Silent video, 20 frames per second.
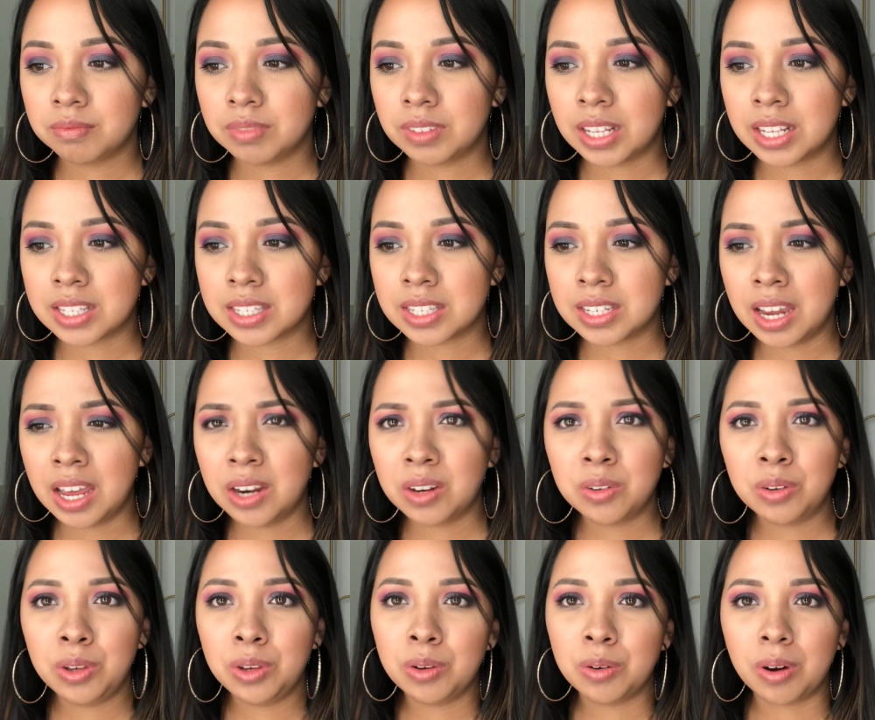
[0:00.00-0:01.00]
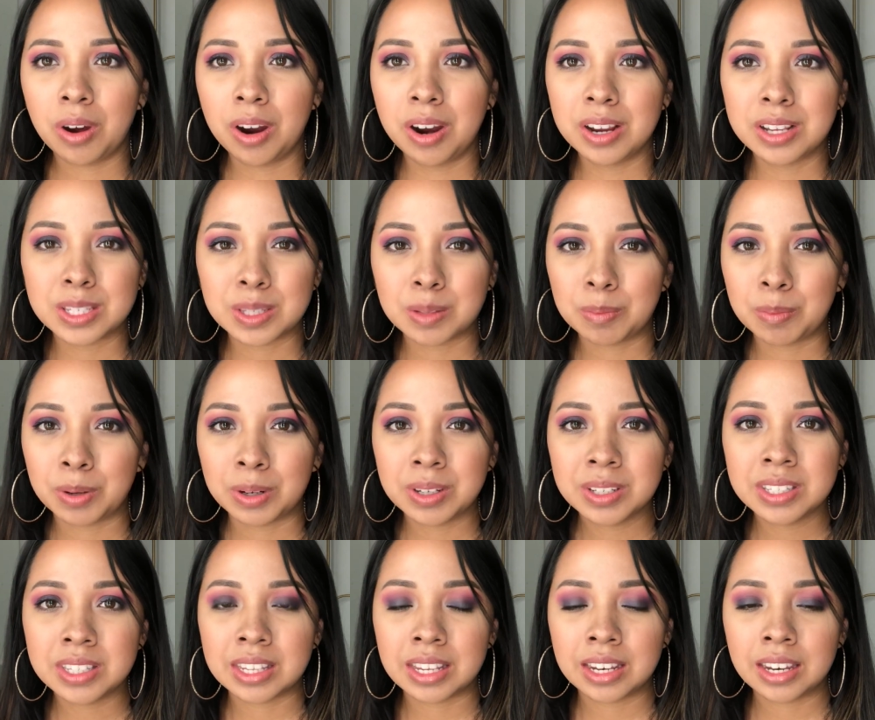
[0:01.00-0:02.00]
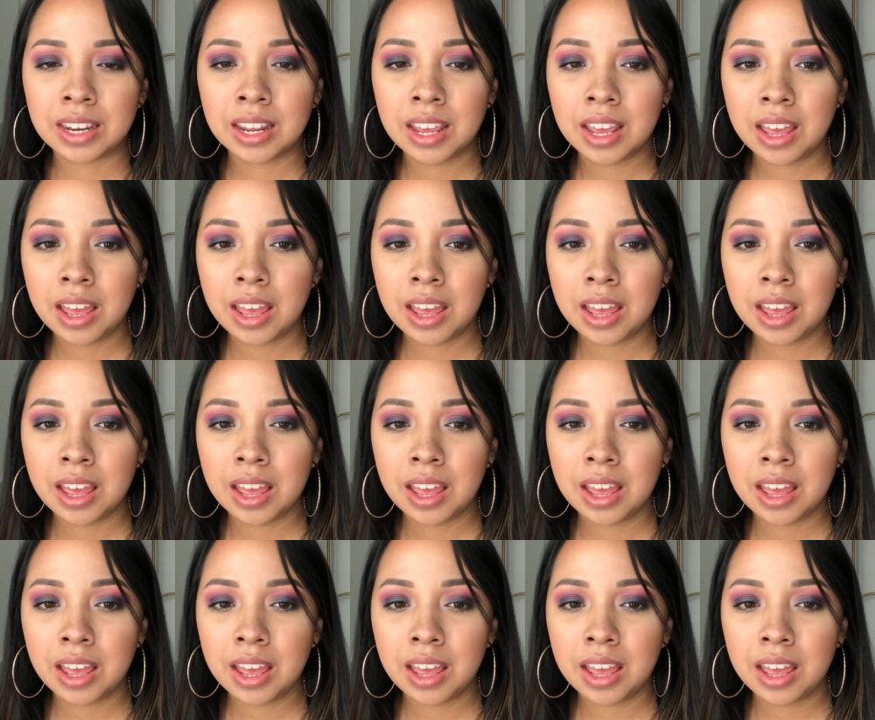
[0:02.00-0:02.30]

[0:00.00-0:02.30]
That's not who you are as a person.